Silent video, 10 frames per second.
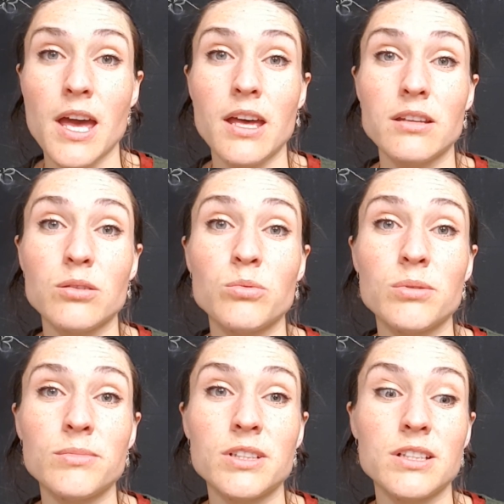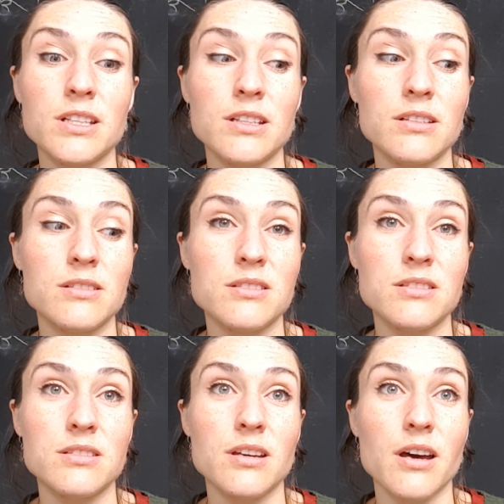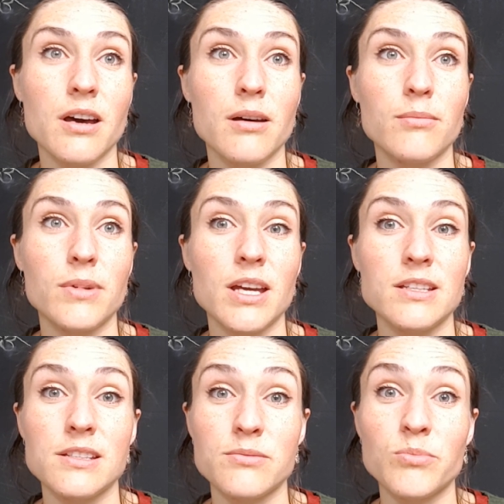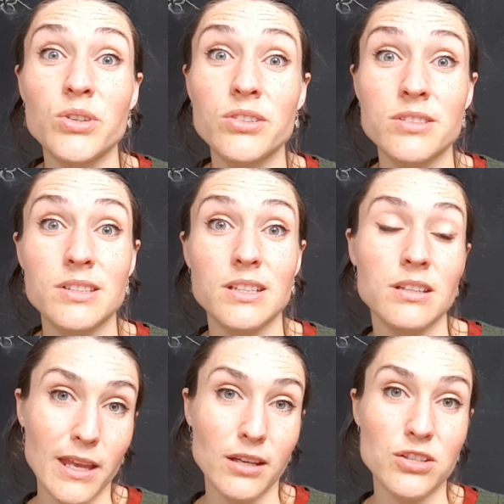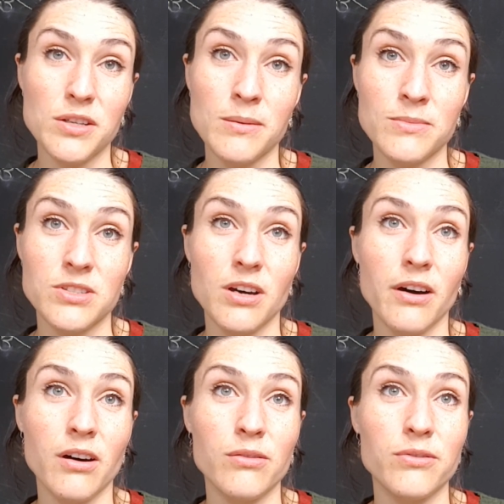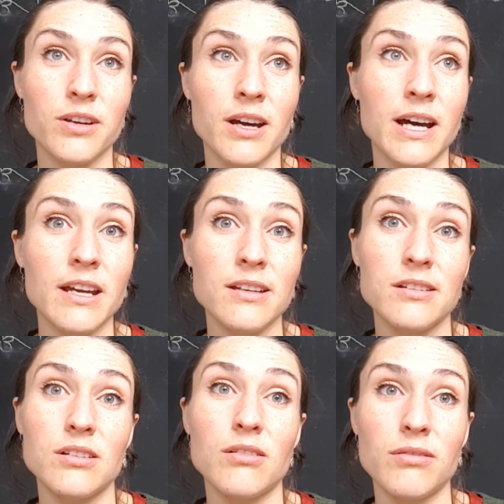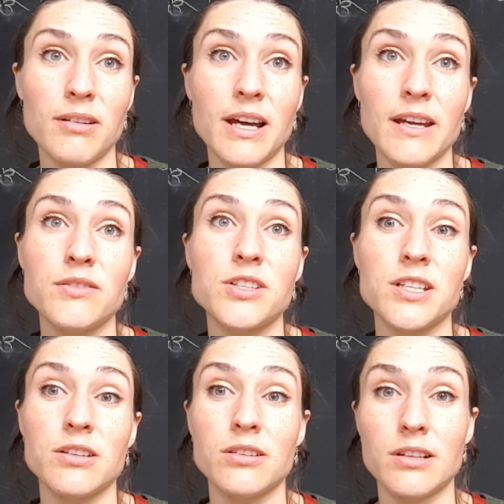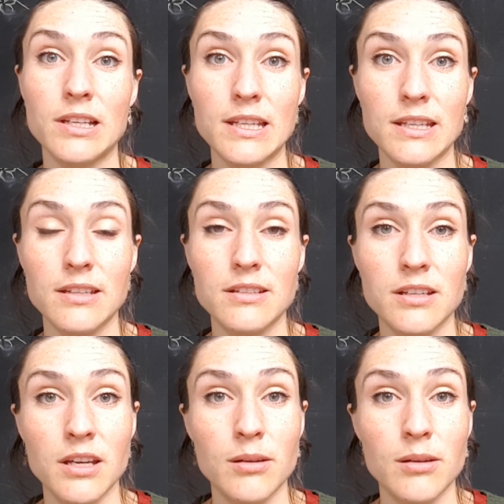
and the woman is at his mercy in terms of the kind of life she could lead,